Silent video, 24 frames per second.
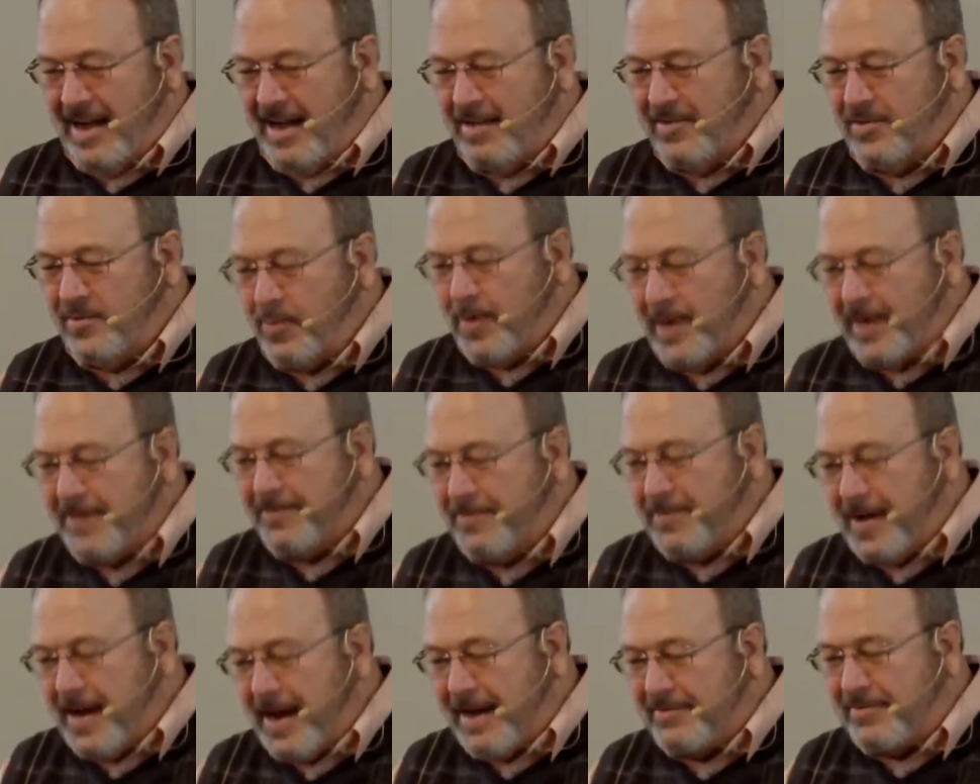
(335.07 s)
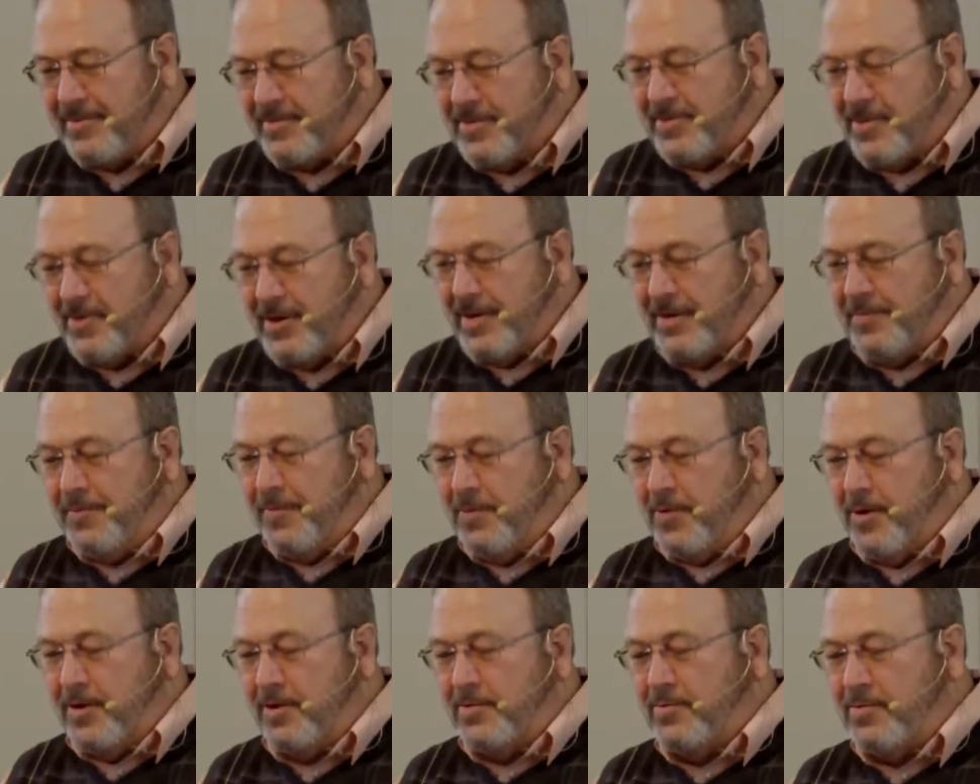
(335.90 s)
uh, 25 to
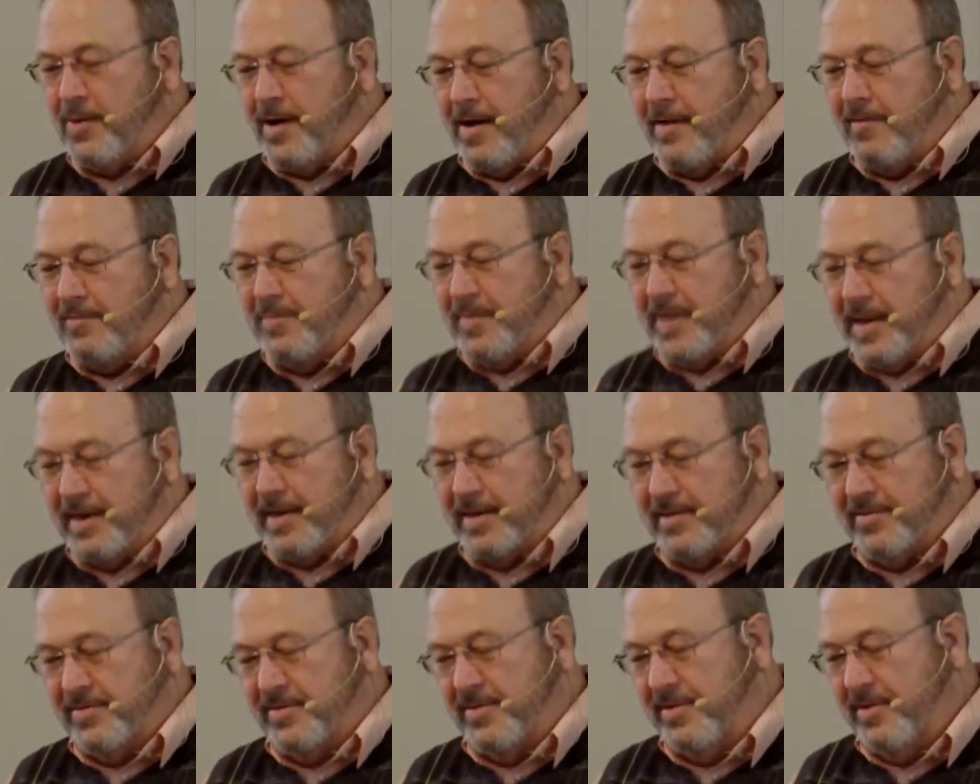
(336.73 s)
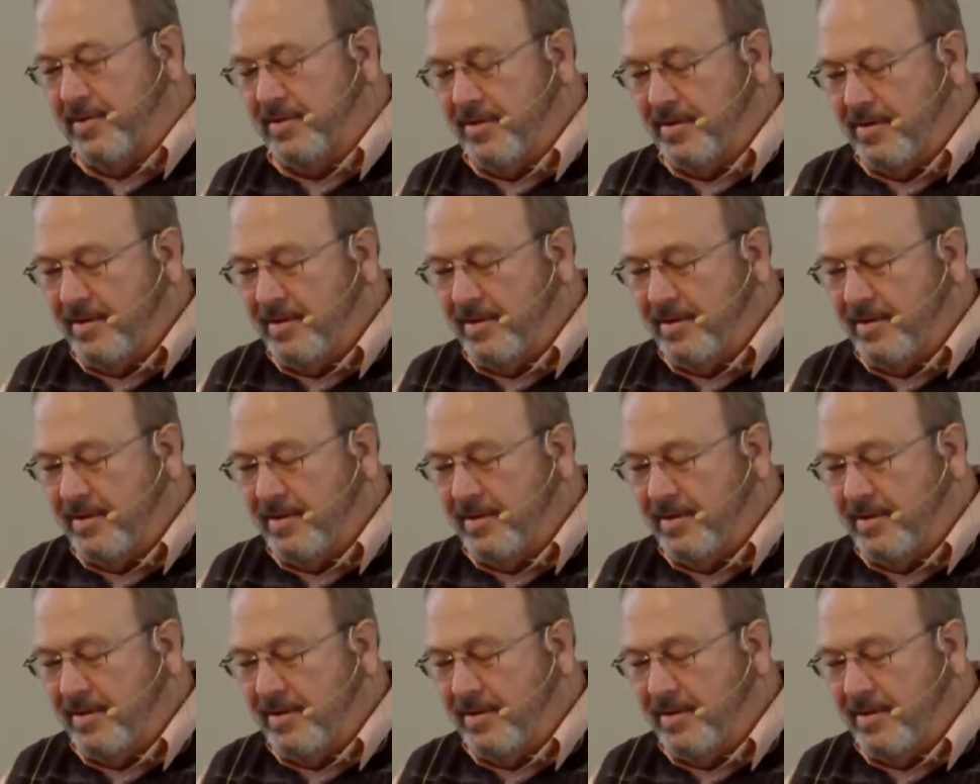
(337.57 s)
34, 12 minutes.